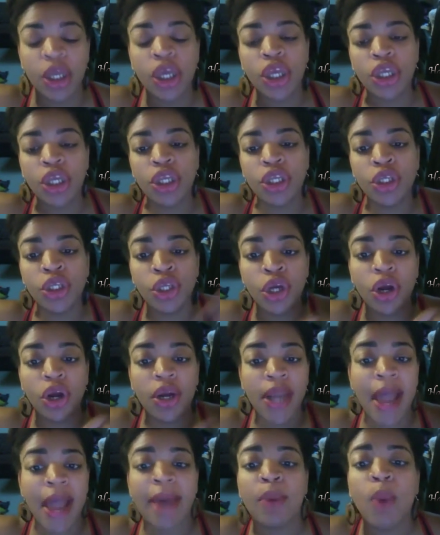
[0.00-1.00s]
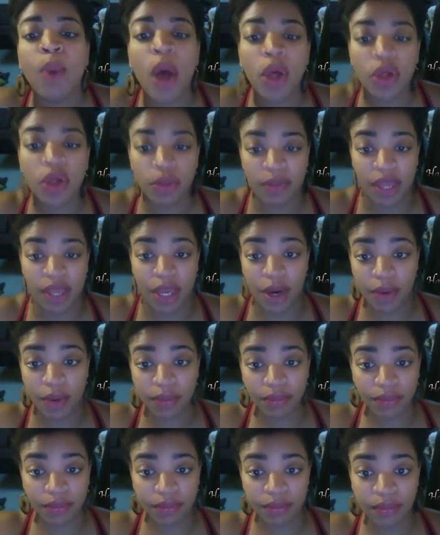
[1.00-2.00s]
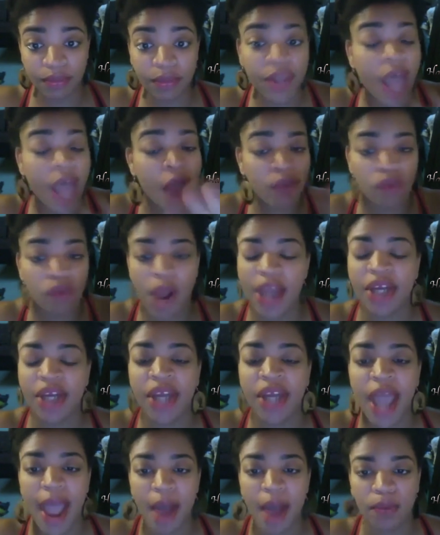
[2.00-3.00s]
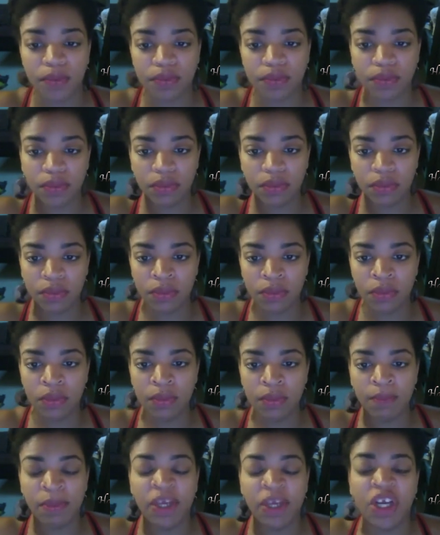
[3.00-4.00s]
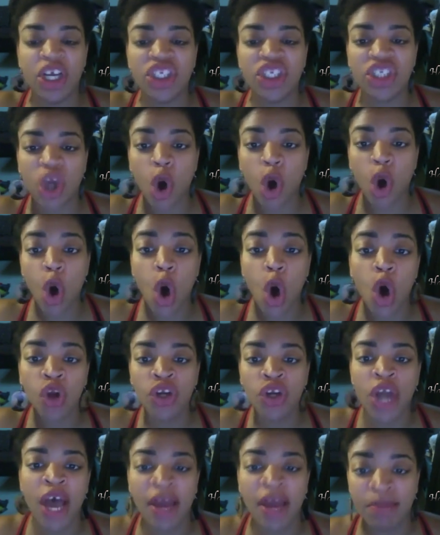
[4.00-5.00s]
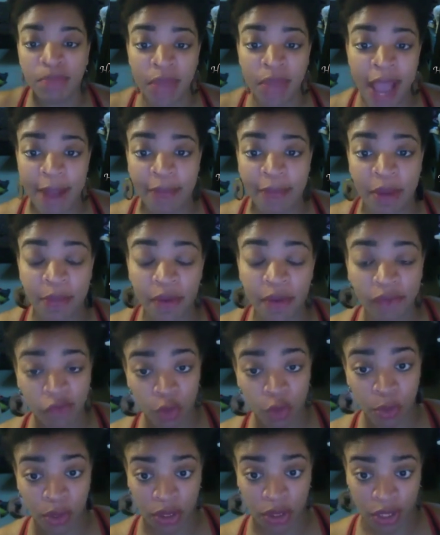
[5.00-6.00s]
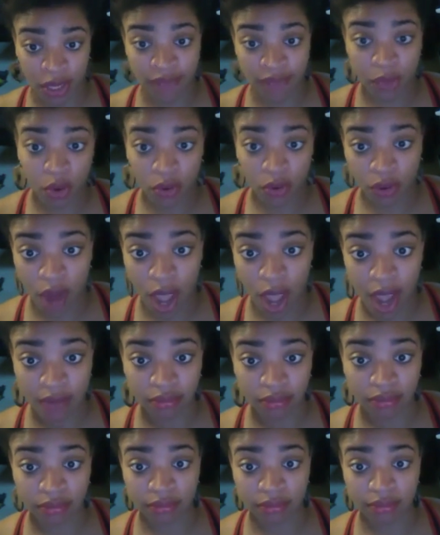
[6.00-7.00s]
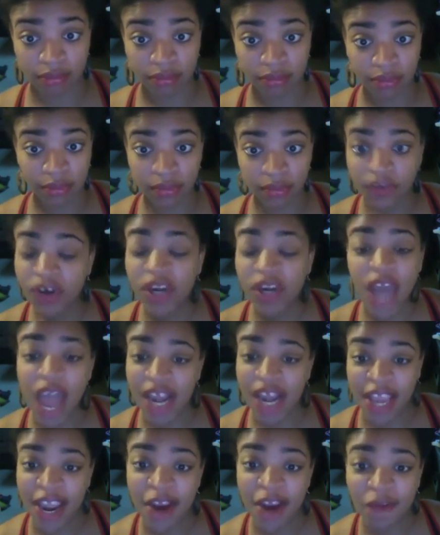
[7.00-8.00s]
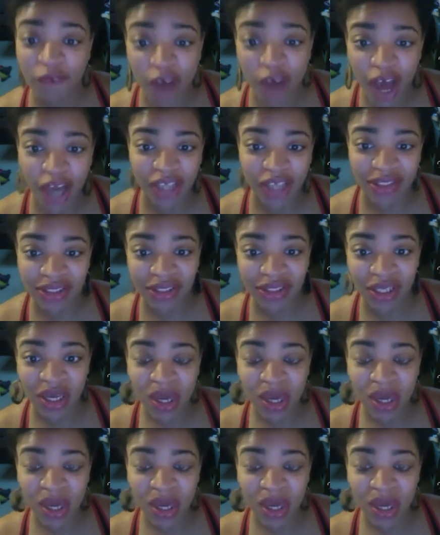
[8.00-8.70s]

You're not welcome here. Not right now. Because all non-black people, if you believe it or not, they're not here for us.